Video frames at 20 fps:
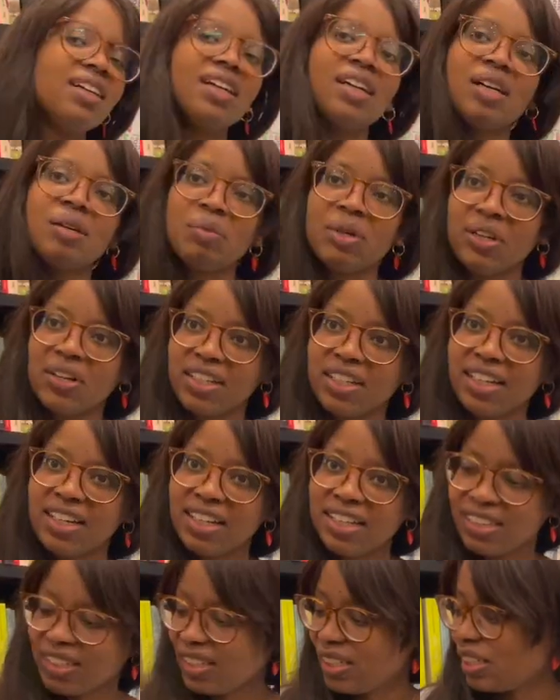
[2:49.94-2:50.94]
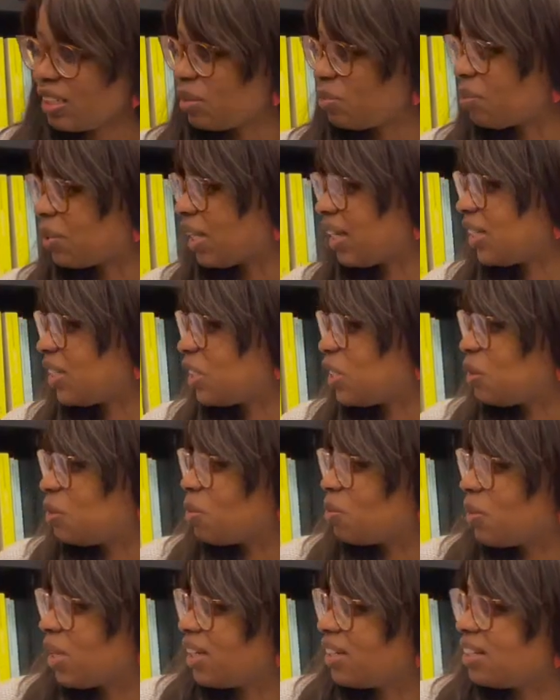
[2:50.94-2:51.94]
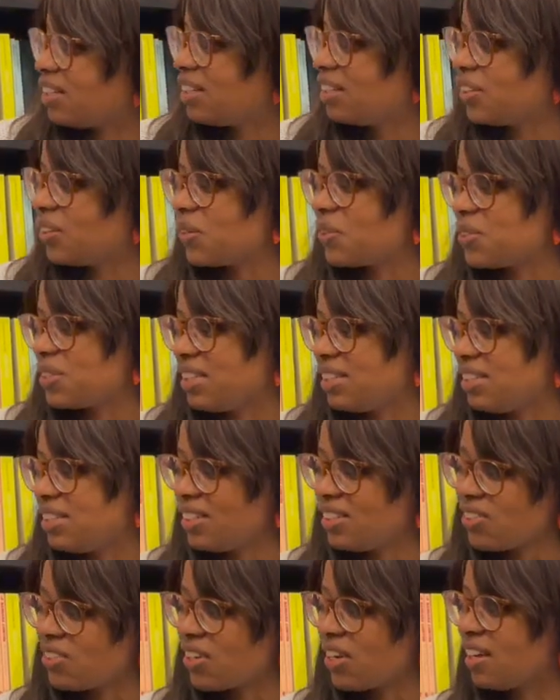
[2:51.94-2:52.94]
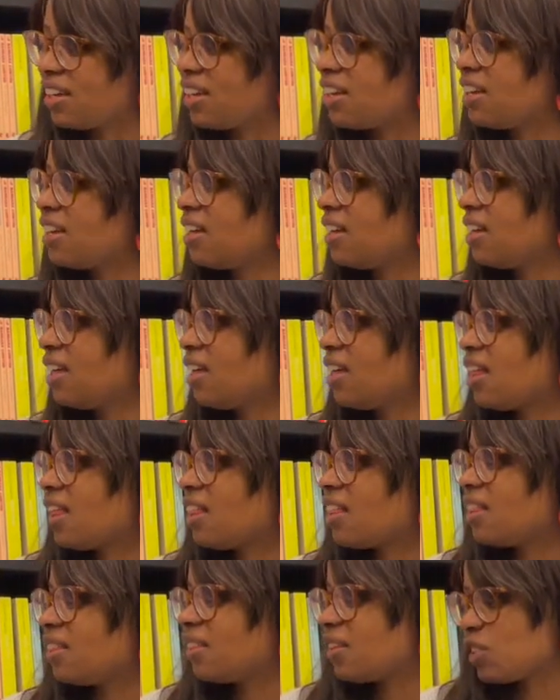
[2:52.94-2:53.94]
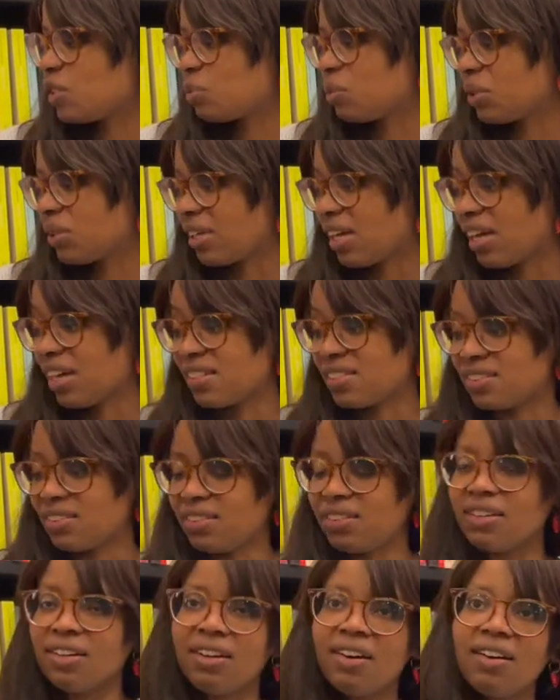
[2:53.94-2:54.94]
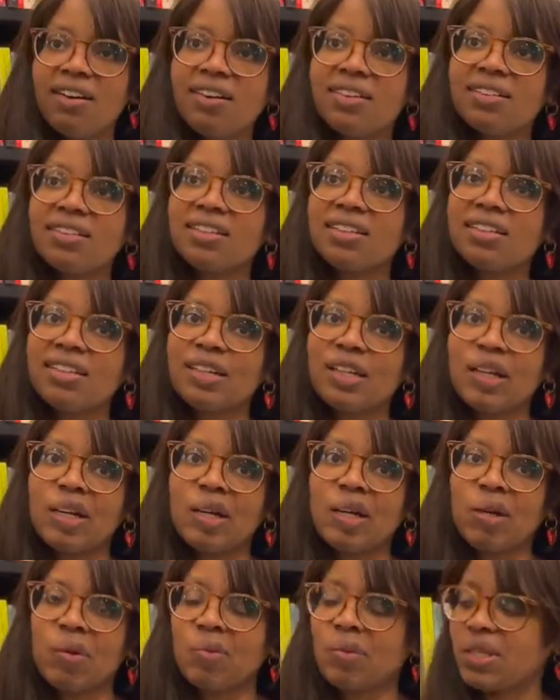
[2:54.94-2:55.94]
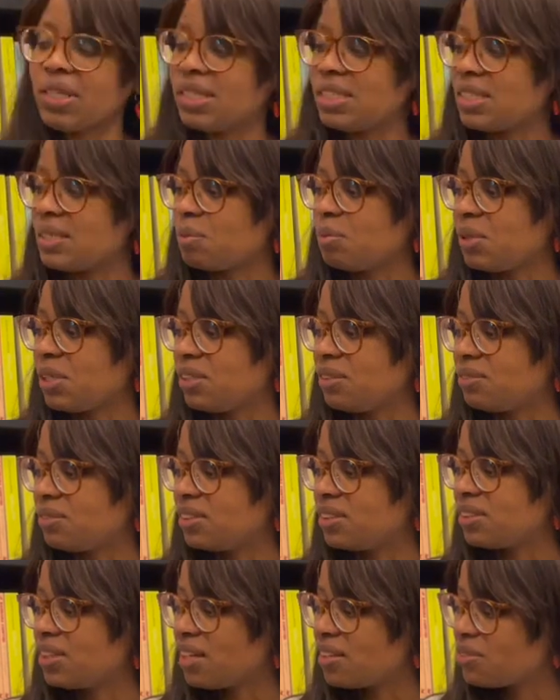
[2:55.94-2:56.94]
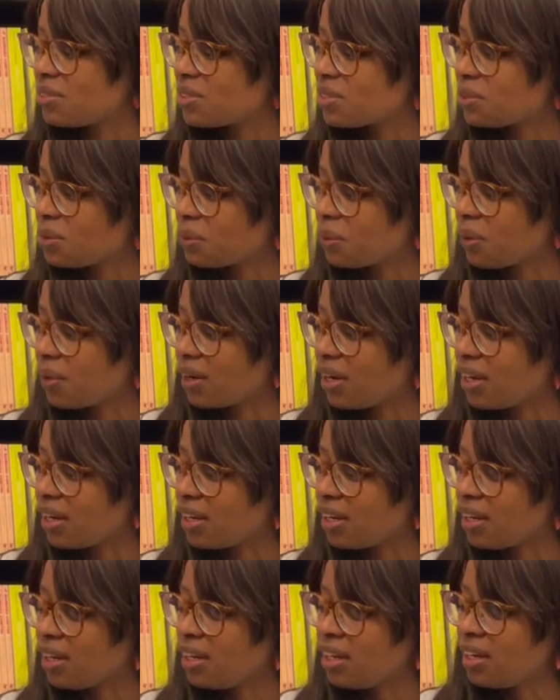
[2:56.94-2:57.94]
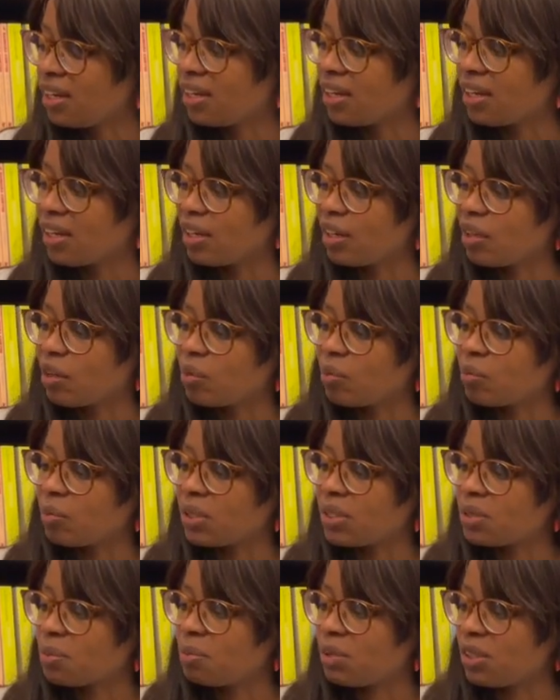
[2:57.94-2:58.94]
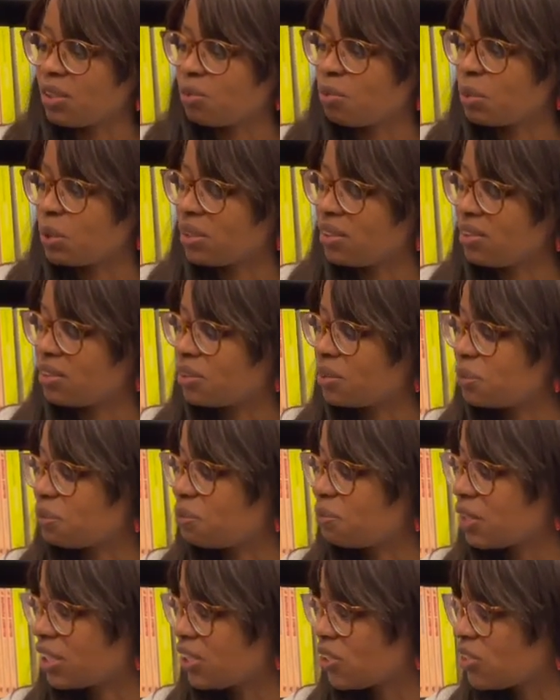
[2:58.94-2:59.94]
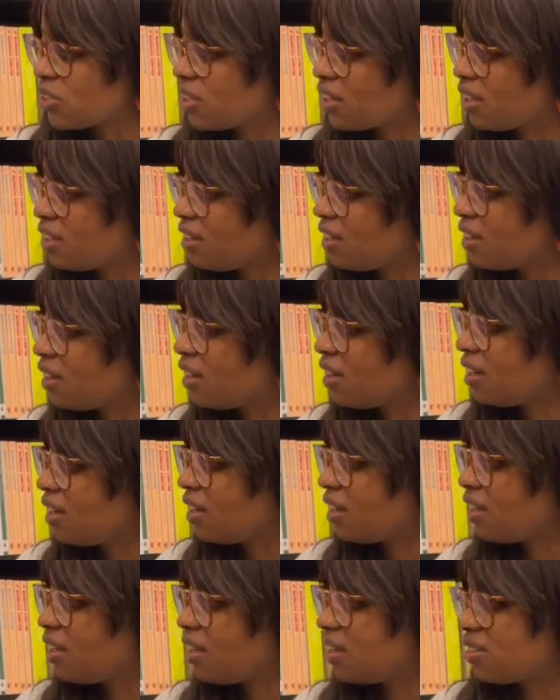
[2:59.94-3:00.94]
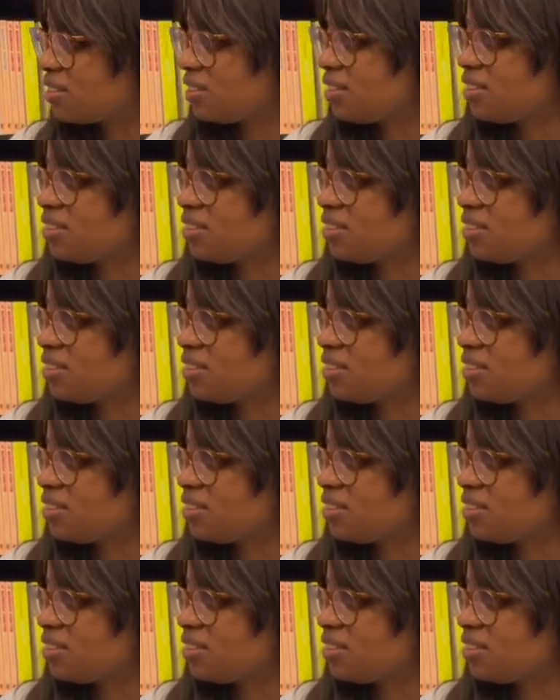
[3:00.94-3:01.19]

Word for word: Americanah by Chimamanda Ngozi Adichie. This book has it all. Um, it's a bit of a love story. Um, it's a bit of political fiction. It's an